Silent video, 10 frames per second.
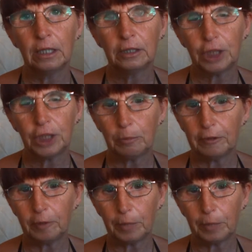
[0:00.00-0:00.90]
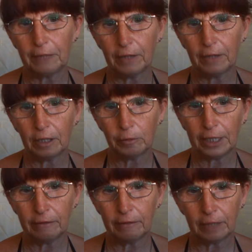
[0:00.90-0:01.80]
cheaper if you pay for the whole
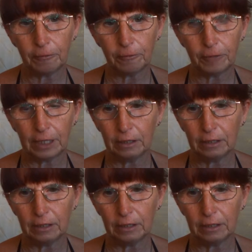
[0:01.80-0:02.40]
year up front.